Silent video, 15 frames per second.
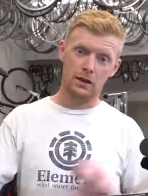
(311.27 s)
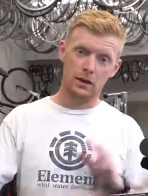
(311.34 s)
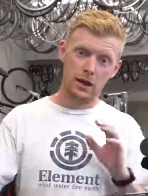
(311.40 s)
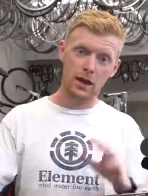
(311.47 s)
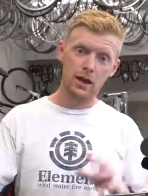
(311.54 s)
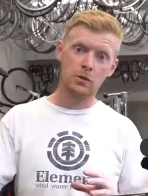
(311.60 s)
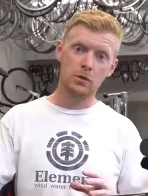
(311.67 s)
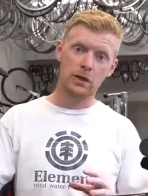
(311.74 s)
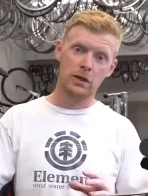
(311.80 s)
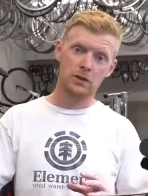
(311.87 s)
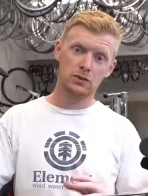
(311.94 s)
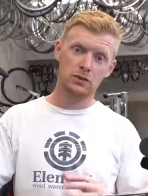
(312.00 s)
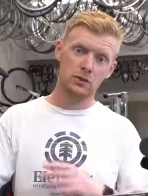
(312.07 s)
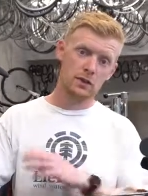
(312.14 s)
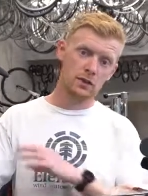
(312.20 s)

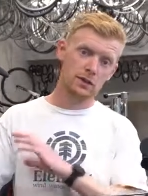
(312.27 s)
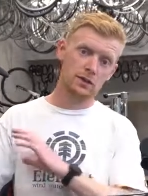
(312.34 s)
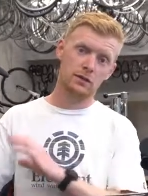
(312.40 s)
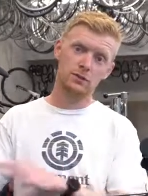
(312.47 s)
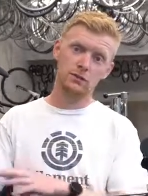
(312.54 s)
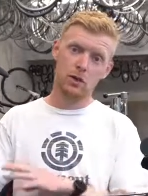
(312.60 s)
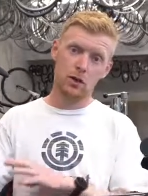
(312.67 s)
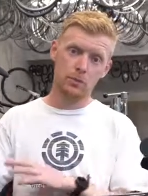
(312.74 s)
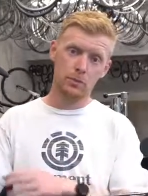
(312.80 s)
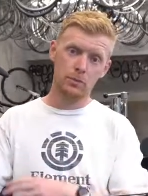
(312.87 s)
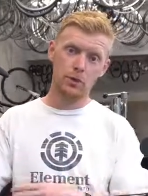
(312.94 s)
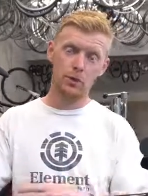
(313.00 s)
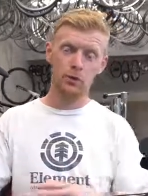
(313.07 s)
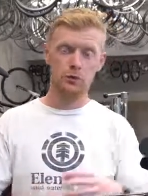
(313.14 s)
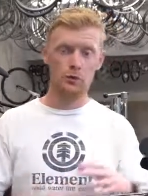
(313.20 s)
cable-actuated dropper
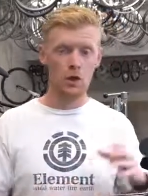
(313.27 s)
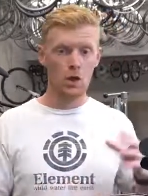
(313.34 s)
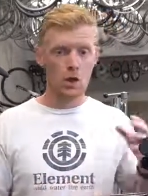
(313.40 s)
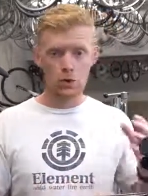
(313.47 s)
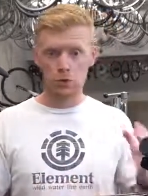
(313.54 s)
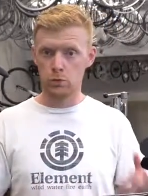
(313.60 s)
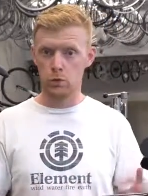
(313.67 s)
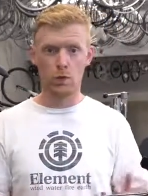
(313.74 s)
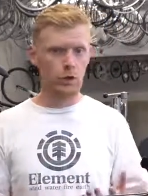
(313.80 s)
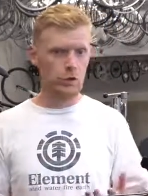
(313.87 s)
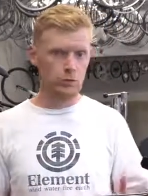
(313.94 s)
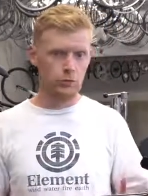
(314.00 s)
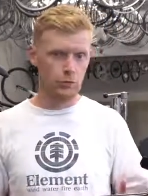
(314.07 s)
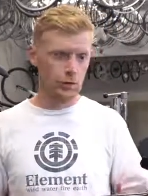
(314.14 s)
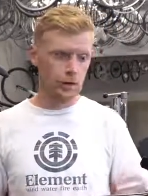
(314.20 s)
post, which
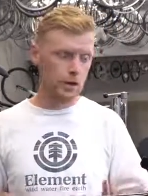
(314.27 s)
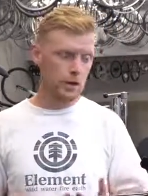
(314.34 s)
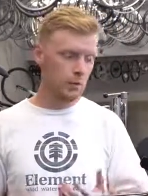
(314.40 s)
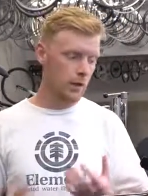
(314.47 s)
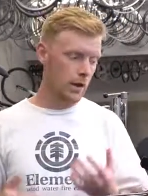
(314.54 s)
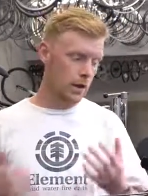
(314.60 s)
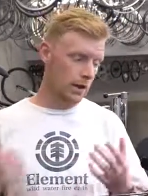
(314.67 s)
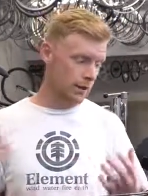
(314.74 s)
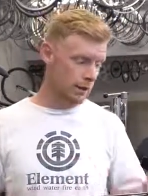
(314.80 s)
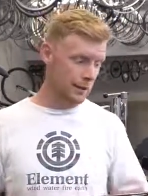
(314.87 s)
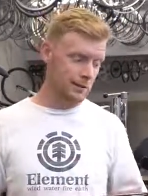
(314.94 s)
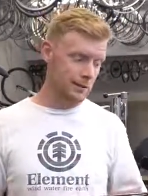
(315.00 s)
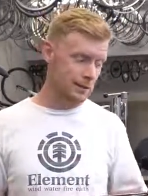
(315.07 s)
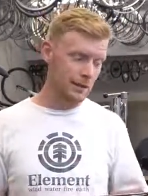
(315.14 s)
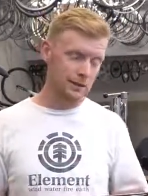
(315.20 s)
works really well.
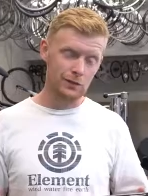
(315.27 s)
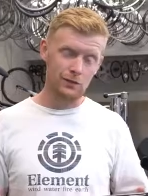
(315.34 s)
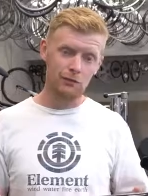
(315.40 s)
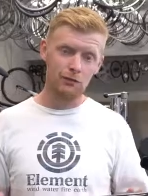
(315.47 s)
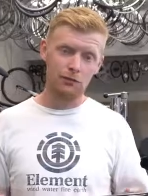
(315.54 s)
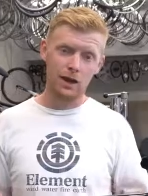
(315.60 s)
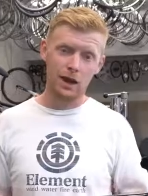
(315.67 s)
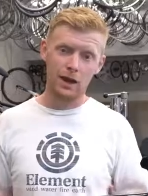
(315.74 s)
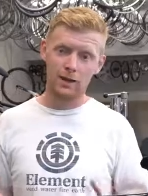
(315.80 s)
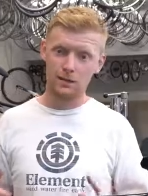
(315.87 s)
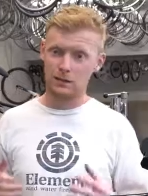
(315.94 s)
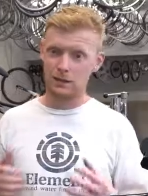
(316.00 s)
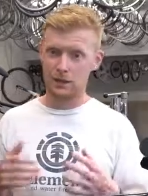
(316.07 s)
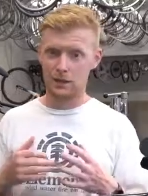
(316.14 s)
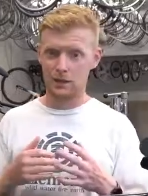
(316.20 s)
It's nice and
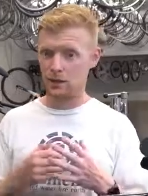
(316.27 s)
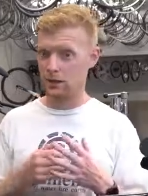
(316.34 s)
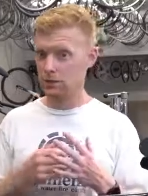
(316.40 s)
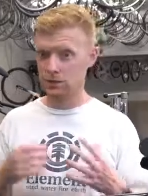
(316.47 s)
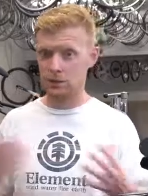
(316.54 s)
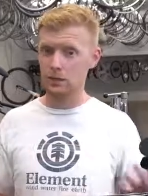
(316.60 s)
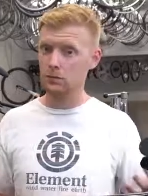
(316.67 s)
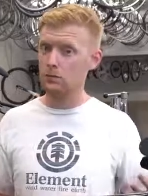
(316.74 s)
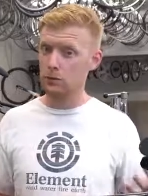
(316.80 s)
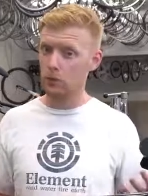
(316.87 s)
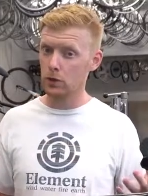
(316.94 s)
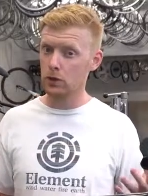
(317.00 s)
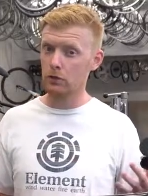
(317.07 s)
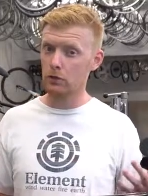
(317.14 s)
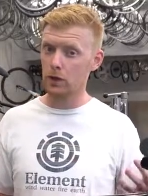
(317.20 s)
fast. It seems
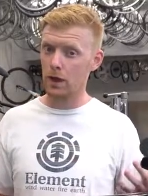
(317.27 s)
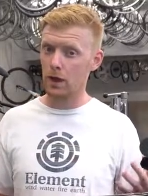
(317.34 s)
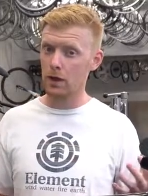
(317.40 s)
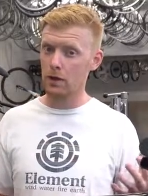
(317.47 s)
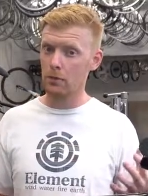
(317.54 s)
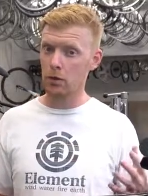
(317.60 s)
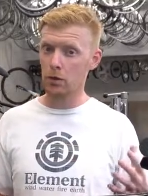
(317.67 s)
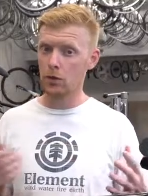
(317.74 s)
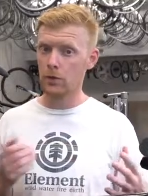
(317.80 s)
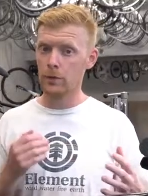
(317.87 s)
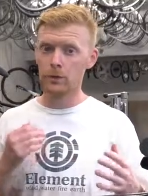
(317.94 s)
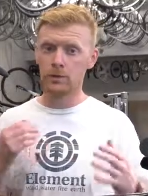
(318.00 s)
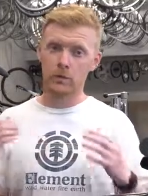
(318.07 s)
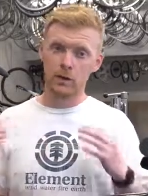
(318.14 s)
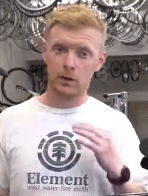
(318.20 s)
pretty reliable.
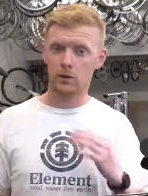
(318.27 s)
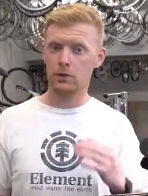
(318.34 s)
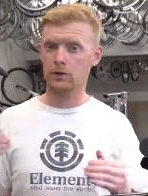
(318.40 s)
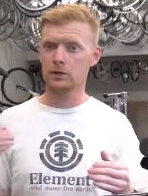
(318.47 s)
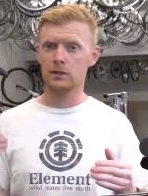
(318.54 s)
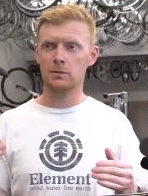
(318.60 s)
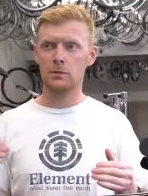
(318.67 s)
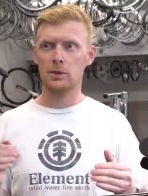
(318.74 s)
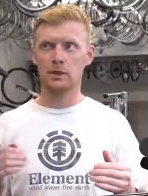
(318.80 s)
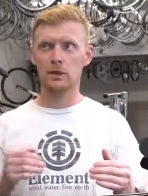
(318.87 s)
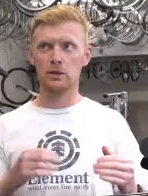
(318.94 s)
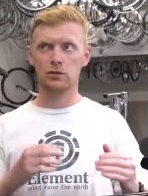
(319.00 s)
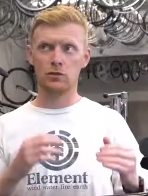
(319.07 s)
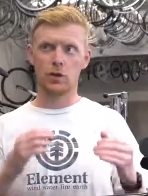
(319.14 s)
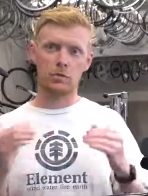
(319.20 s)
You know,
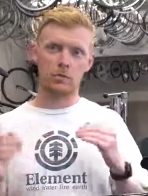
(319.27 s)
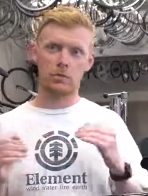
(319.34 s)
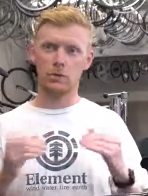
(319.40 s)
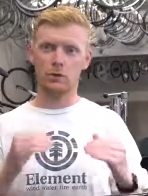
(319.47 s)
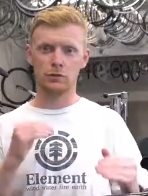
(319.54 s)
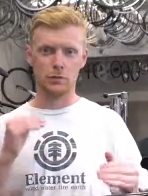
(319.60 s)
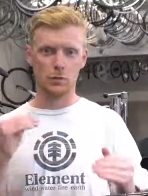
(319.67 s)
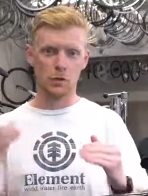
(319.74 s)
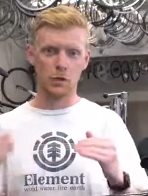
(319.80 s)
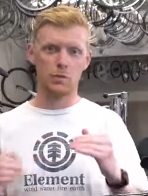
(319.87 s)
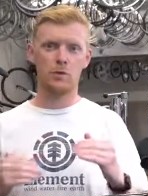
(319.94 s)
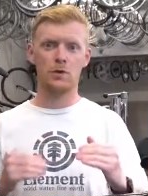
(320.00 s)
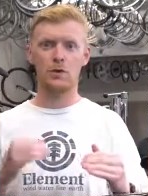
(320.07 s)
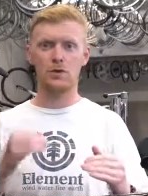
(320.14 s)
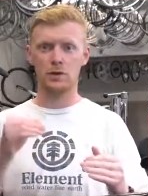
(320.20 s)
seemingly dropper posts more and
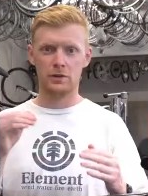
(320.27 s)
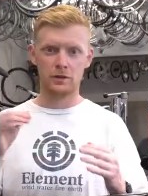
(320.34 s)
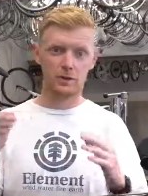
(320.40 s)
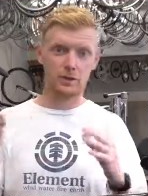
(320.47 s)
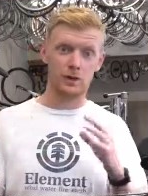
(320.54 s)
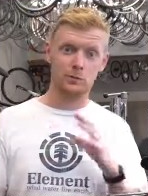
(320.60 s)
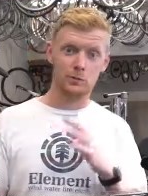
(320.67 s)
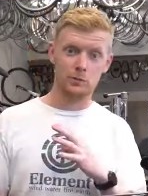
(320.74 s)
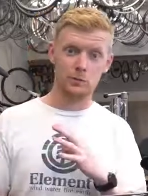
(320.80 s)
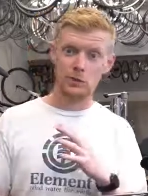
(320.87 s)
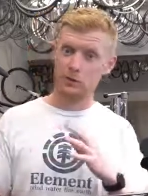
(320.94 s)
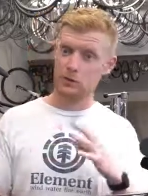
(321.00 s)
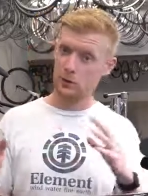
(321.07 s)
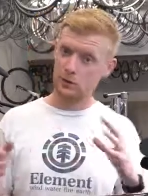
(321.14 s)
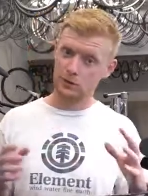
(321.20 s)
more. You can have some
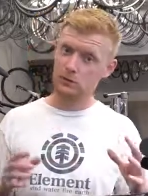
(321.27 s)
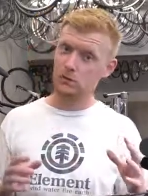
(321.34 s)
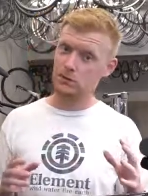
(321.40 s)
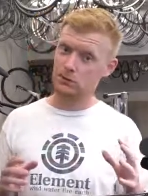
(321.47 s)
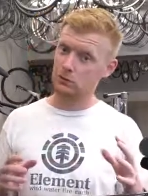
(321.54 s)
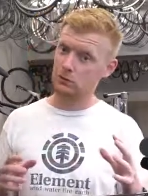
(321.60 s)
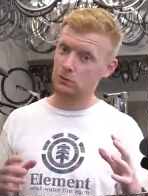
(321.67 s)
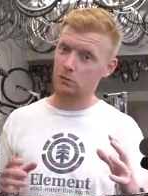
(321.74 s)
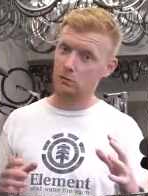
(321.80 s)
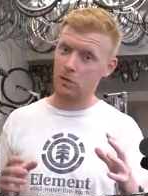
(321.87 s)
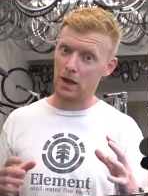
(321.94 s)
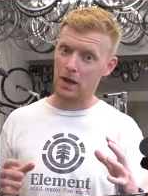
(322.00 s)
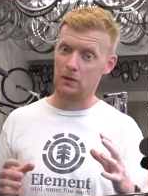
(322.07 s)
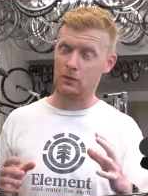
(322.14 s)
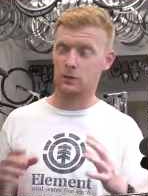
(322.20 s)
good ones, you can have some
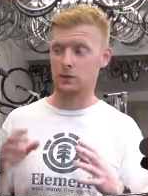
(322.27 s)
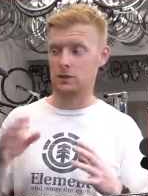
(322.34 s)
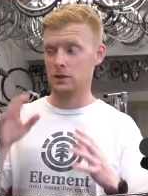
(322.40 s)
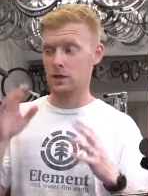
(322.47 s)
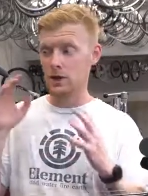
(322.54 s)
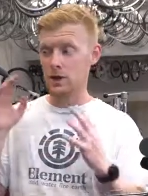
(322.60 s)
bad ones.